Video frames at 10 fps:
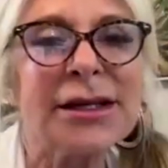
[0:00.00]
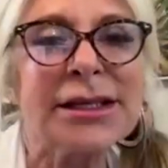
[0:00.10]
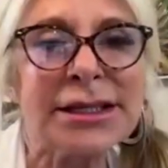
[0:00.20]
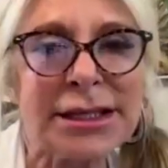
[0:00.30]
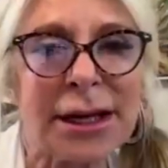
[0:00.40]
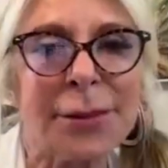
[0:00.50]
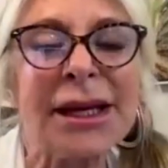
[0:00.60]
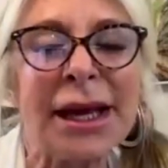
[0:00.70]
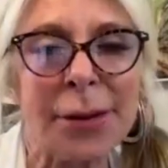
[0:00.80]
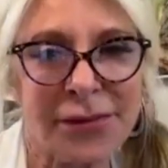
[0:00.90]

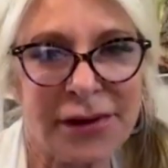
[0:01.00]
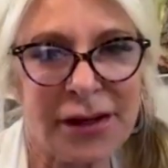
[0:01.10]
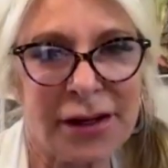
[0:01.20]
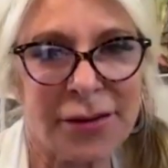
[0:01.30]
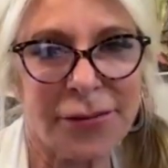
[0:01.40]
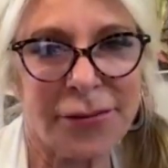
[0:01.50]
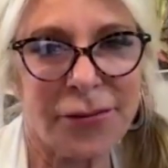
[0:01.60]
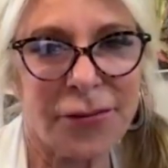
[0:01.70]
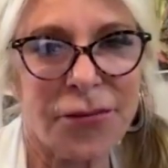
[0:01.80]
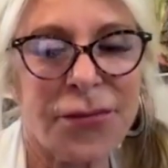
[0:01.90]
stomach emptying.
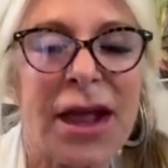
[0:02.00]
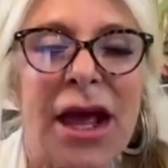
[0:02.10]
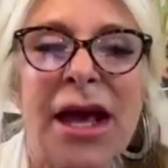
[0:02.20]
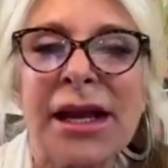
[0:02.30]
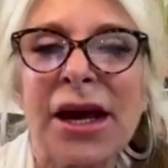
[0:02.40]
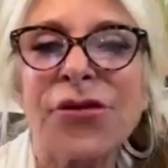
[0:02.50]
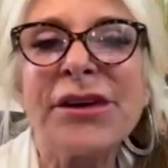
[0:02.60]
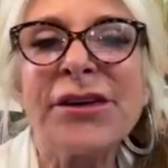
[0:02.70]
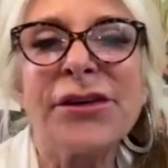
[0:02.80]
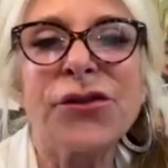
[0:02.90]
Now, if
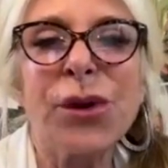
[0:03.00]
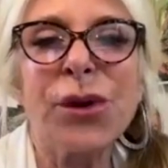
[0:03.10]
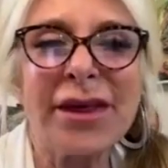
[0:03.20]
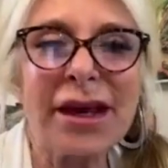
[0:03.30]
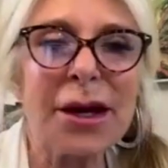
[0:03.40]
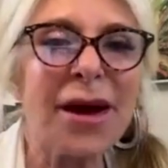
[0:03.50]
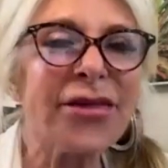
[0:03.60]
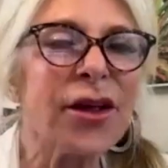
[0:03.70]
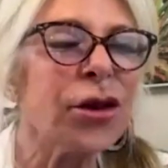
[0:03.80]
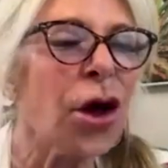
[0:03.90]
we think about
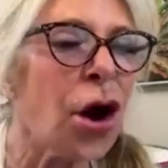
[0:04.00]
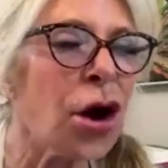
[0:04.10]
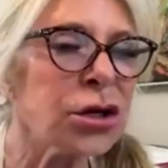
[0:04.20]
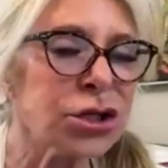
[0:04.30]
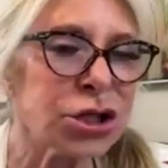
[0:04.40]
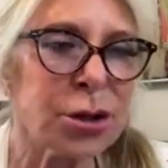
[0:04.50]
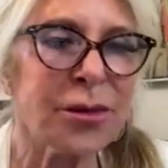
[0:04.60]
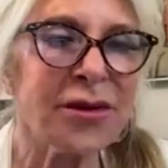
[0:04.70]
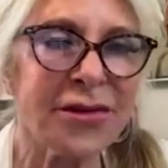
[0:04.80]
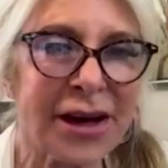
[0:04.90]
the long-term
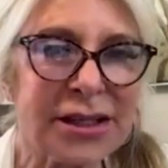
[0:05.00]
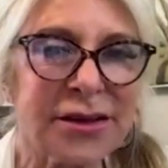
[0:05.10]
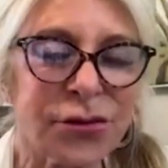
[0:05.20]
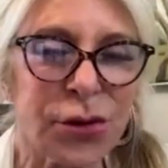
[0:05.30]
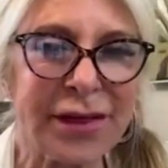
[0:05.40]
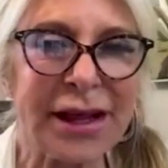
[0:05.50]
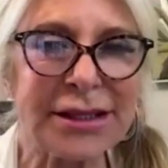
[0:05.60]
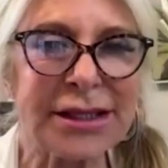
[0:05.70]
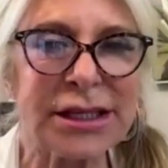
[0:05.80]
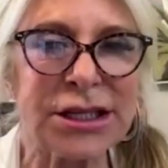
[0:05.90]
effect of what
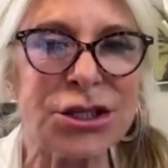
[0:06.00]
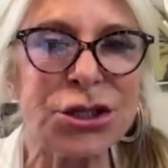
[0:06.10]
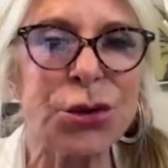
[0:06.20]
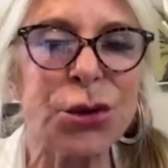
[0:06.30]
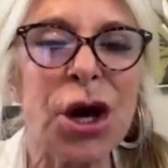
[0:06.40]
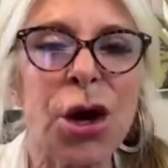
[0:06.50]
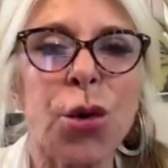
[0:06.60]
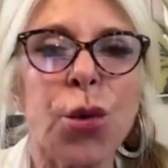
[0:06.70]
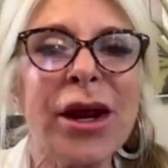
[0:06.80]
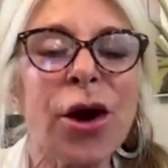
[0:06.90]
that's going to do,
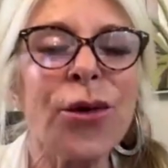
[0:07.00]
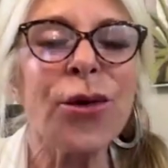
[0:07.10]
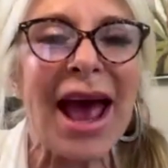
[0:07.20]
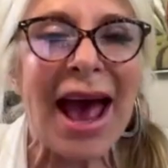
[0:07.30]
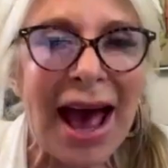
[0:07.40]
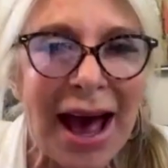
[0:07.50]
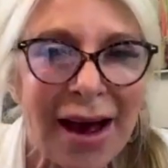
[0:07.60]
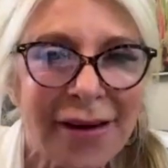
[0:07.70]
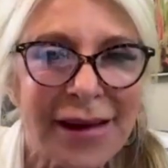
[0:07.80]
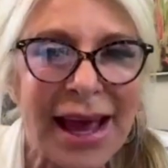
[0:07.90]
we don't
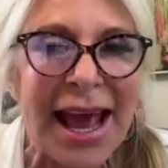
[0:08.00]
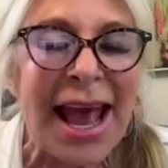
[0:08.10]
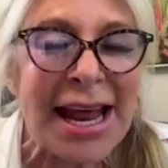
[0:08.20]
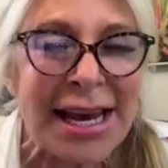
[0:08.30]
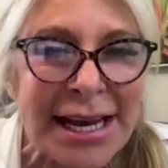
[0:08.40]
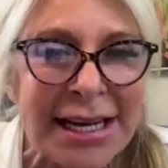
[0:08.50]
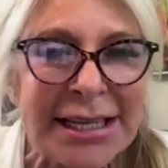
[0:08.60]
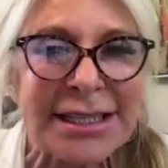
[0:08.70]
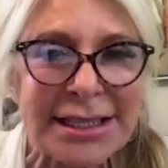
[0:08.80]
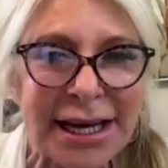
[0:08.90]
have any
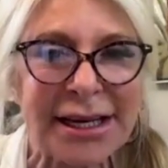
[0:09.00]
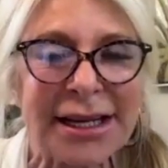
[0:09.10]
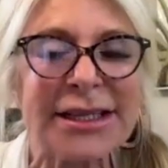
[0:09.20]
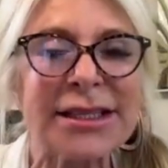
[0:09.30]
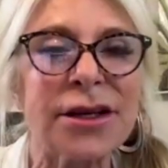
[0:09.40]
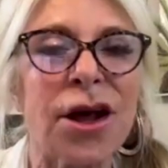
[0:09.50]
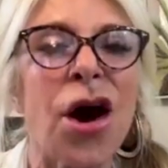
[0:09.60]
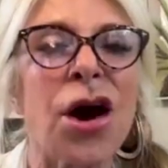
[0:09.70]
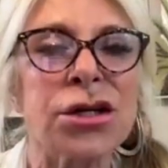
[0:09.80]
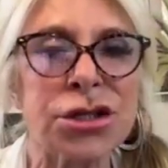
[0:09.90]
studies
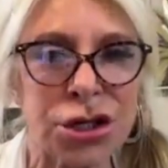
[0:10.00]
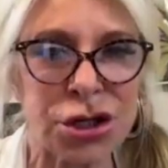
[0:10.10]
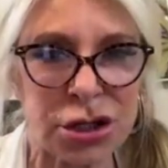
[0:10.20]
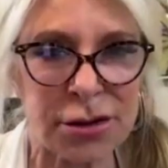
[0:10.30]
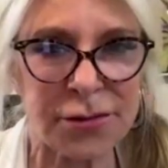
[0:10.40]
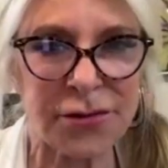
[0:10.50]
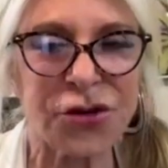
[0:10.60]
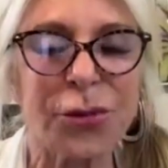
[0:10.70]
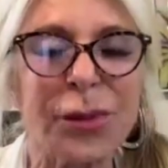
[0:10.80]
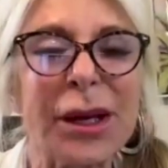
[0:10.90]
long-term
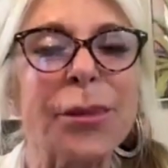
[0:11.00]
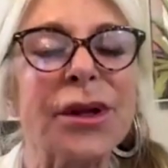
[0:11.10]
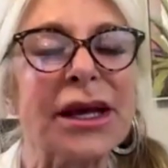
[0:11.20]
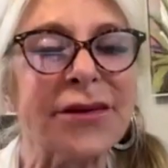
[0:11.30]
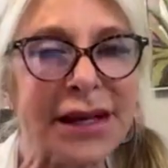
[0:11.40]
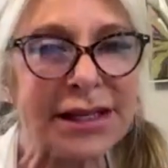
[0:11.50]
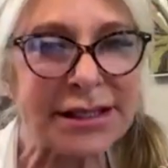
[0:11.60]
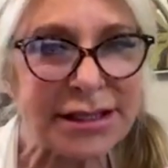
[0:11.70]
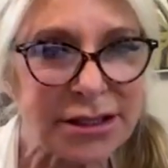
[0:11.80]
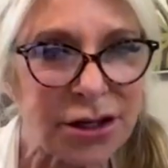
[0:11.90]
for people if they
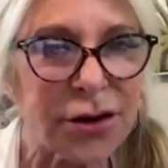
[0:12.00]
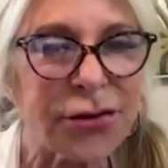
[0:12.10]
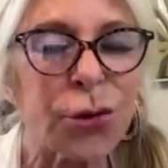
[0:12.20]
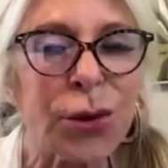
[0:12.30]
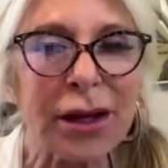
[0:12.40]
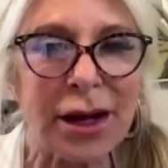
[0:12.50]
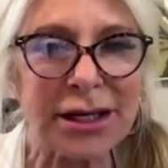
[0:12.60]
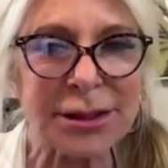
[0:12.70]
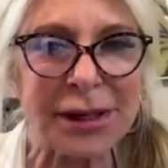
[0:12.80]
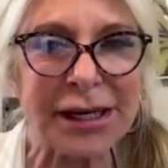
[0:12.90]
start the weight
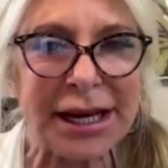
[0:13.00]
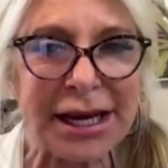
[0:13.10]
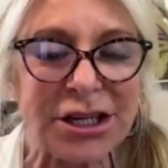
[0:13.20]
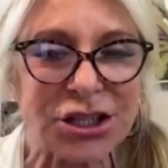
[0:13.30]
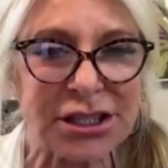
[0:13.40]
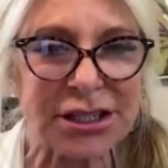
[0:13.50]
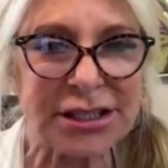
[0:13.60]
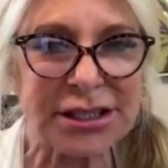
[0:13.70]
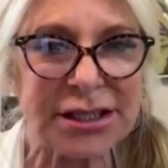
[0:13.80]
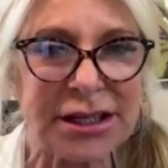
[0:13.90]
loss
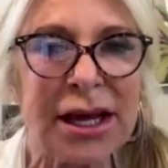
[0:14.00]
medications